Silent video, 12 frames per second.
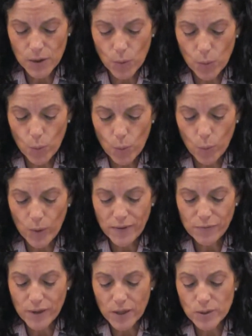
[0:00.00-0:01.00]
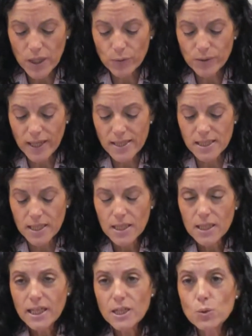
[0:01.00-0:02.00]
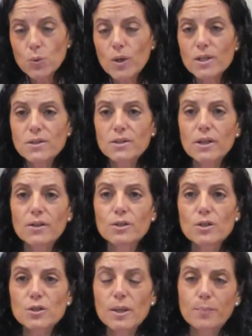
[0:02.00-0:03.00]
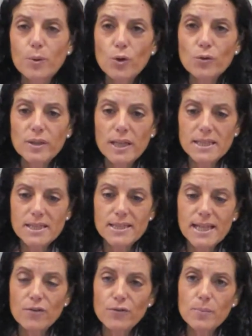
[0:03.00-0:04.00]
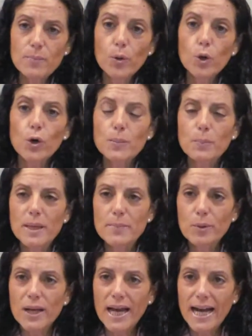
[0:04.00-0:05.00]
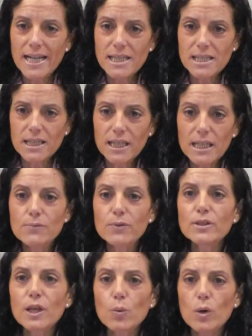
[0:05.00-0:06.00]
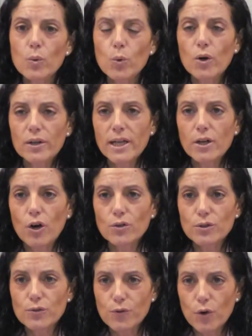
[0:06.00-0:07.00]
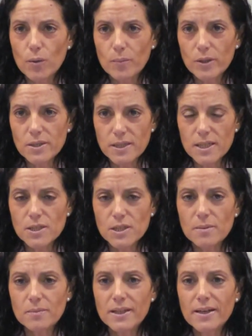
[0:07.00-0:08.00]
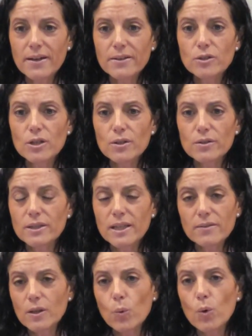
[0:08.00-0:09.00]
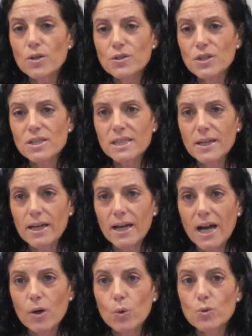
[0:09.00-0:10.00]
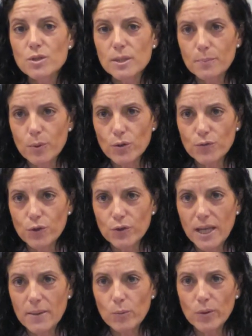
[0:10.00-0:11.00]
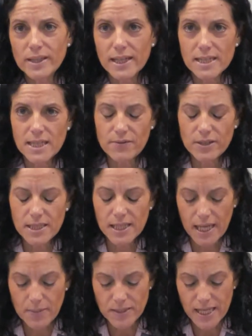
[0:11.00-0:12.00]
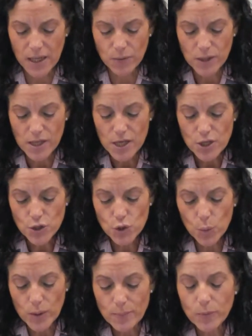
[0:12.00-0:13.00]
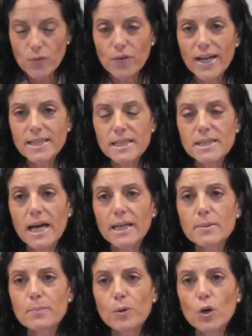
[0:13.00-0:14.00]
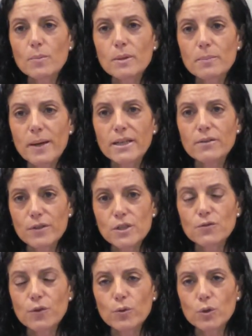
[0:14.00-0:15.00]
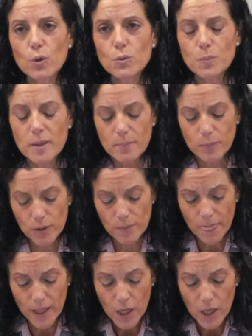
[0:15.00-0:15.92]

uh, we found out that it was the, the support that self-employed people had even they were working on the formal system, the, the, there wasn't uh, a good support for them when the activity came down. So we provided unemployment benefits for those people.